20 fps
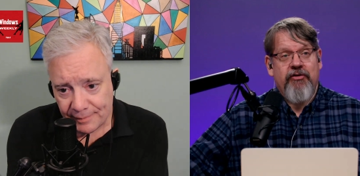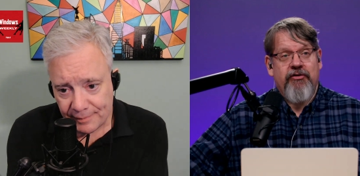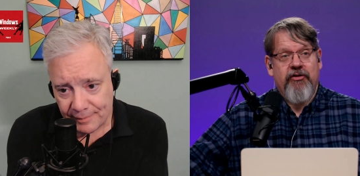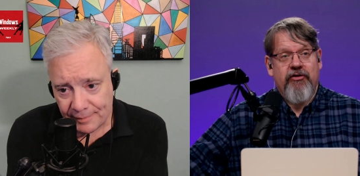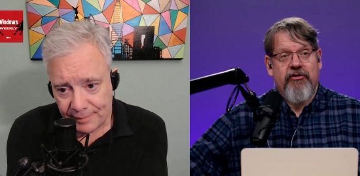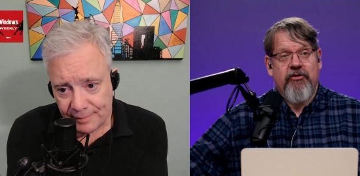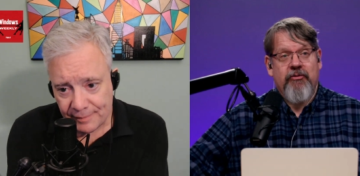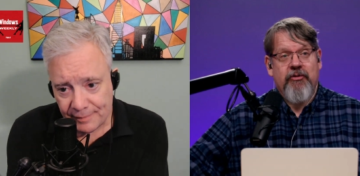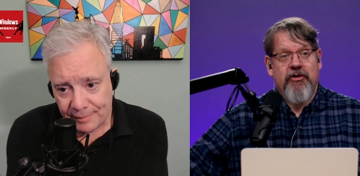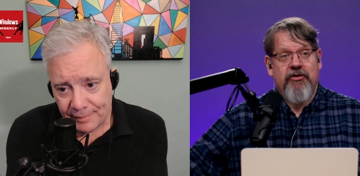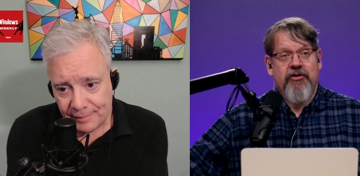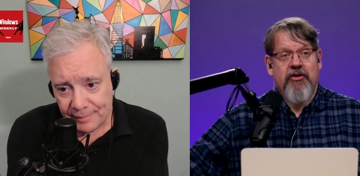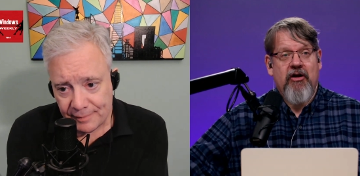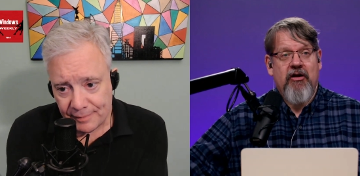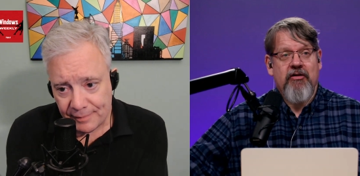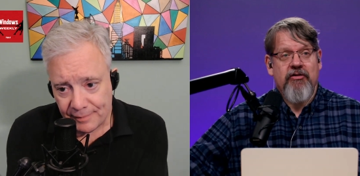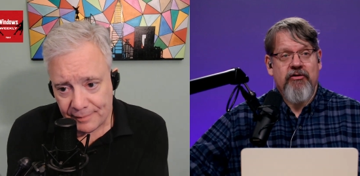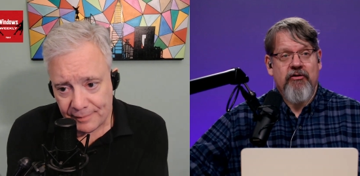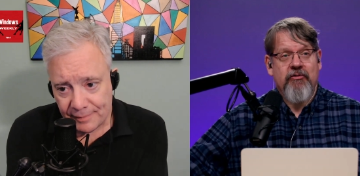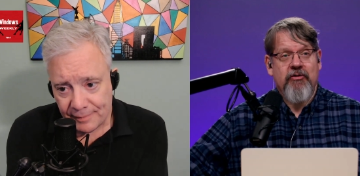Speaker 1: system as a
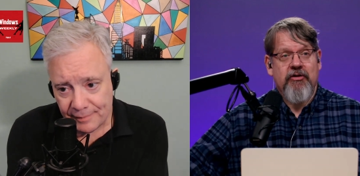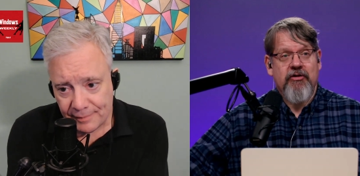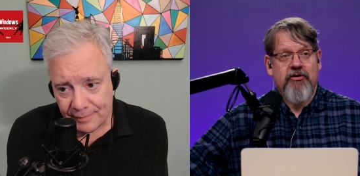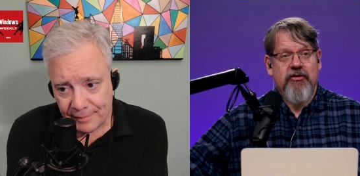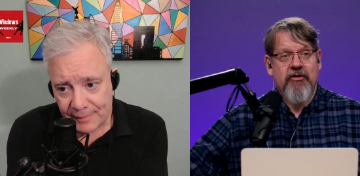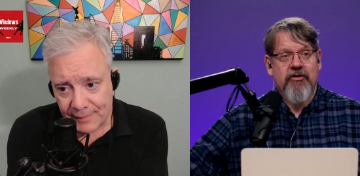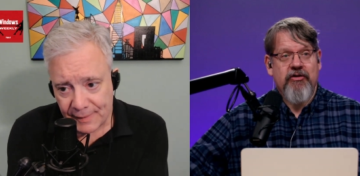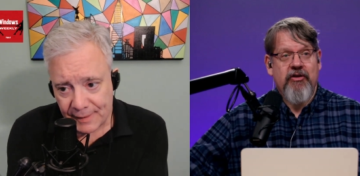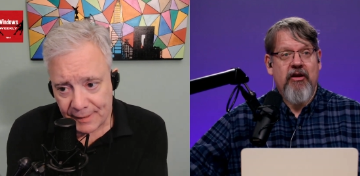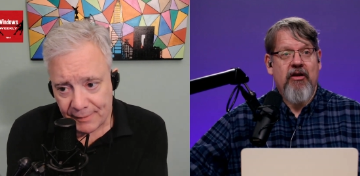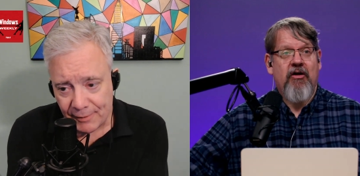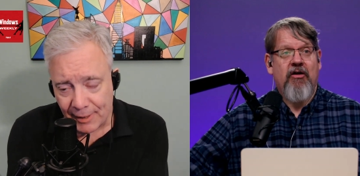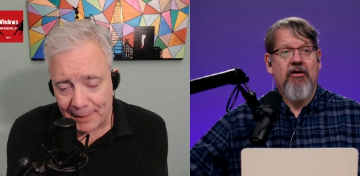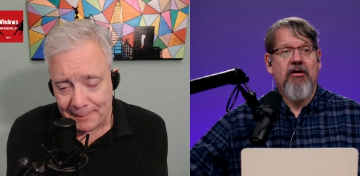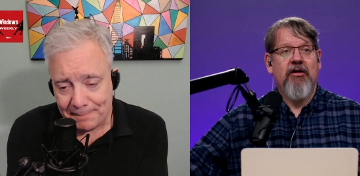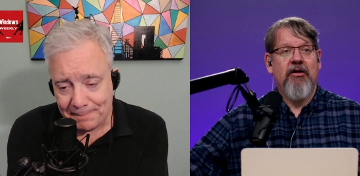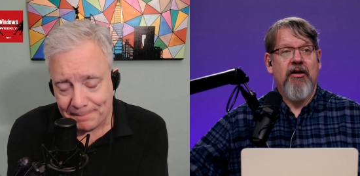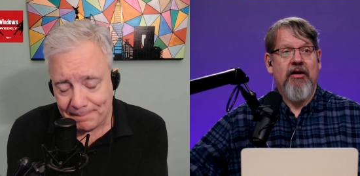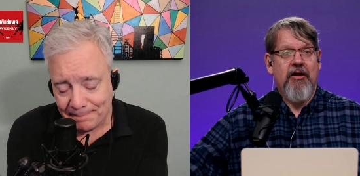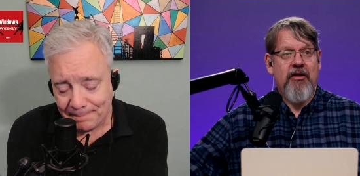consequence because they
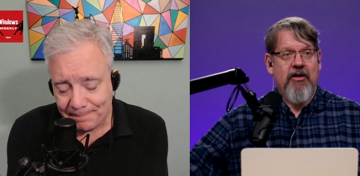aren't